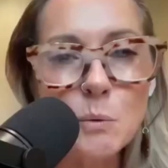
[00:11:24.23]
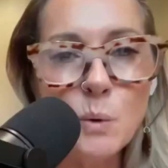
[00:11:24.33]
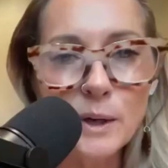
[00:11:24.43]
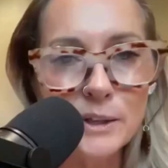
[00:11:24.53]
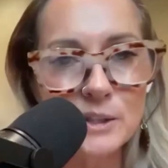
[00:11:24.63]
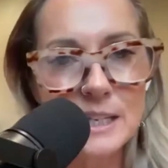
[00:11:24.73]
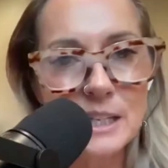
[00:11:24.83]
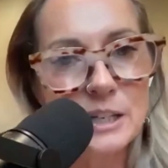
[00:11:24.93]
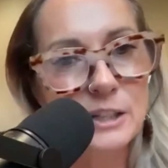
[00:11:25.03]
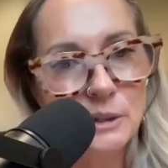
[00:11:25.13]
the worst thing
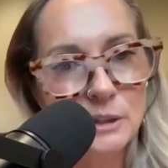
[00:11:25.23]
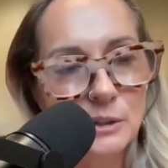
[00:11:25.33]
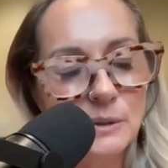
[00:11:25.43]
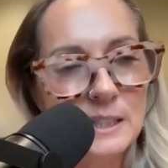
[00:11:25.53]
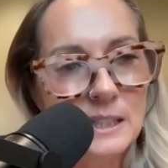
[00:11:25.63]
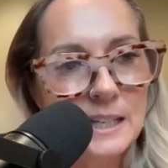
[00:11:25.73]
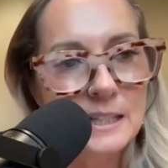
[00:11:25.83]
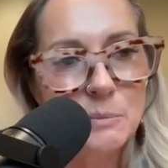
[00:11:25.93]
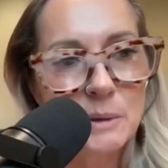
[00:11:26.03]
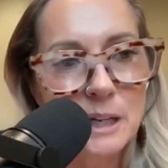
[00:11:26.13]
that you could do, is let
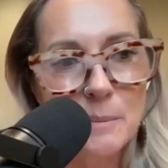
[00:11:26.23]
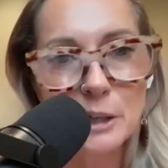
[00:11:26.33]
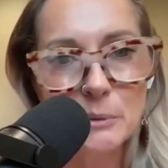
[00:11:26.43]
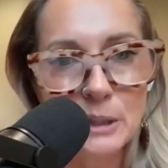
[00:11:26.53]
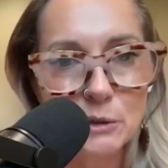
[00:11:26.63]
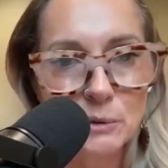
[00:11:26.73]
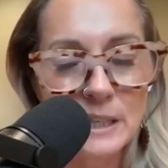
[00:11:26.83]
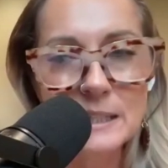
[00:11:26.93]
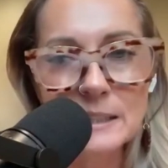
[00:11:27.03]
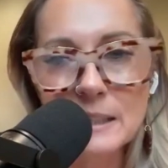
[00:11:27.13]
someone come on your
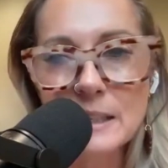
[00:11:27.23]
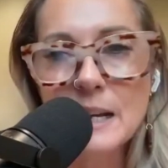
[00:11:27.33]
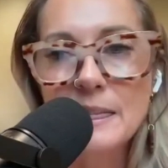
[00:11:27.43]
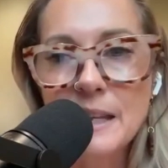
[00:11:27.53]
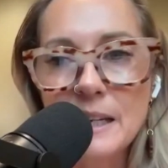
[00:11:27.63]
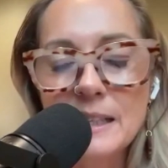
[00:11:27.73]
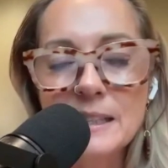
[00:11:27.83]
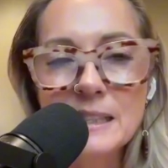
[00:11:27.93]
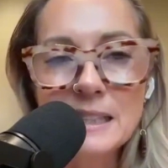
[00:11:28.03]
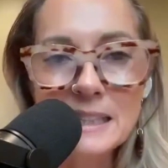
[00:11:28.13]
retreat that
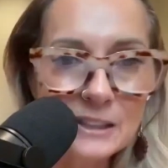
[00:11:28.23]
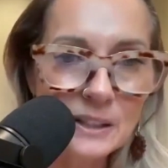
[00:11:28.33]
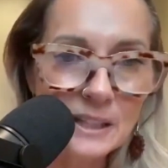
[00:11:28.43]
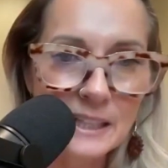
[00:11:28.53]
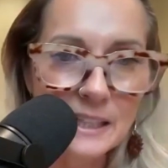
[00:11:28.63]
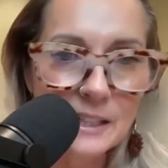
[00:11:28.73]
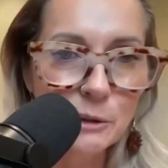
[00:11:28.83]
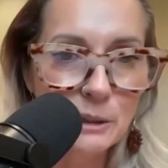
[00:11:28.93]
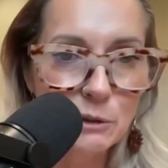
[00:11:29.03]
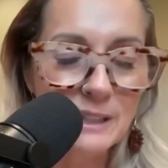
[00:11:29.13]
clearly your
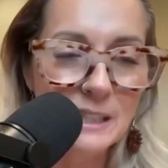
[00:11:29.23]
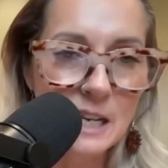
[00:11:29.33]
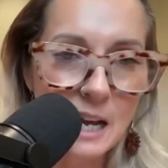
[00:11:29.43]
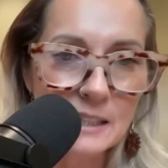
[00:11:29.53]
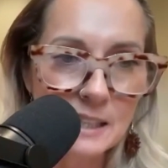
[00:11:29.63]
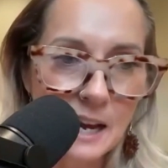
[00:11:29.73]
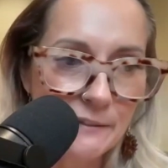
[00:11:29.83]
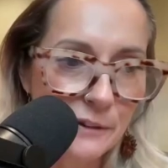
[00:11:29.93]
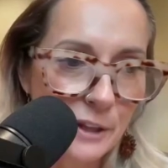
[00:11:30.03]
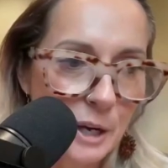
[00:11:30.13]
retreat is not
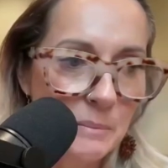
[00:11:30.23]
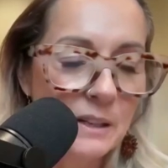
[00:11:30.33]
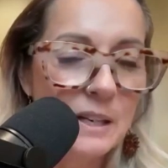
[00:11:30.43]
designed for them.